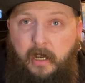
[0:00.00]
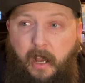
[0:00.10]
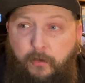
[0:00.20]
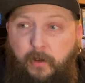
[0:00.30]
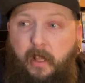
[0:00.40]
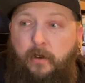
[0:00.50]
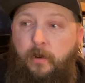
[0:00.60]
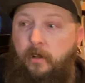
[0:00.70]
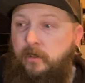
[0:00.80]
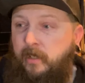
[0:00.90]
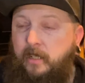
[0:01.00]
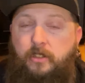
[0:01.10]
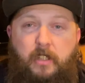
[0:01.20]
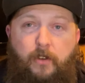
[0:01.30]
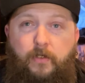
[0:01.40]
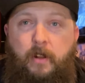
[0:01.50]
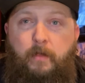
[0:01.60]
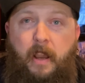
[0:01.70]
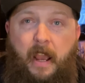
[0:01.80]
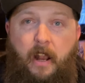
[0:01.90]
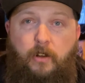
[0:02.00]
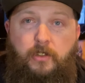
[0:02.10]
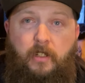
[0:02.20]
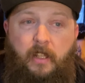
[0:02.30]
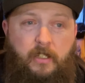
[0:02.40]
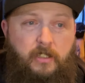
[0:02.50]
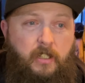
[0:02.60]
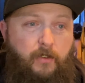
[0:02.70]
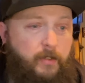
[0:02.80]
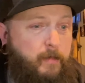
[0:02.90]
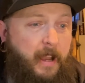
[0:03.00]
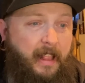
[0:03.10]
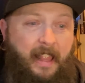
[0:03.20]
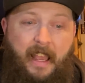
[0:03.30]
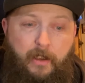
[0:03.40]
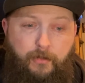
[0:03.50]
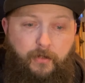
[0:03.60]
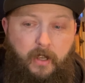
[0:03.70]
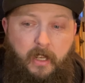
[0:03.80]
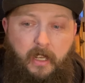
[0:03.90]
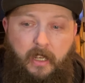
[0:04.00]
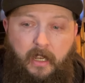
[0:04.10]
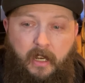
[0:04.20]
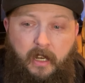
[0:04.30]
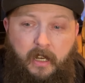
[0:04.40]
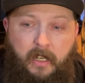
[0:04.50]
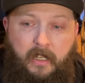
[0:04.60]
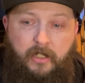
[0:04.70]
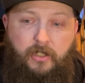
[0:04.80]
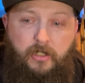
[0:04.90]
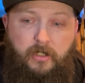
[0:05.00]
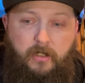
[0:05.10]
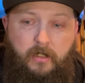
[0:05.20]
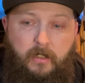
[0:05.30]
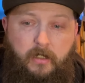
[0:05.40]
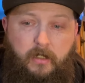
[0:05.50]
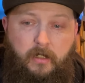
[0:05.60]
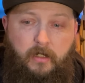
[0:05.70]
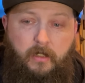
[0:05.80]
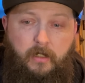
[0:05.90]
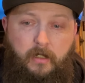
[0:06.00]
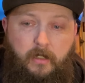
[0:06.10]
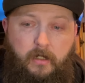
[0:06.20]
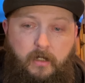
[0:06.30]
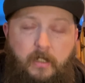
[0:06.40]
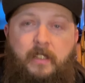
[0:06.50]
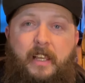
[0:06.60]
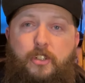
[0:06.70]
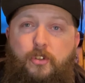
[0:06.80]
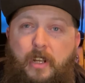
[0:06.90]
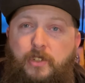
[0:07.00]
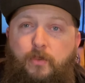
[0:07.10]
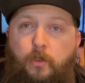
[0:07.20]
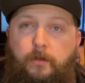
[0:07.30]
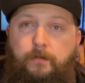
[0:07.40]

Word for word: I feel like when there's less stuff in my house and less stuff in my life, uh, it's less stressful.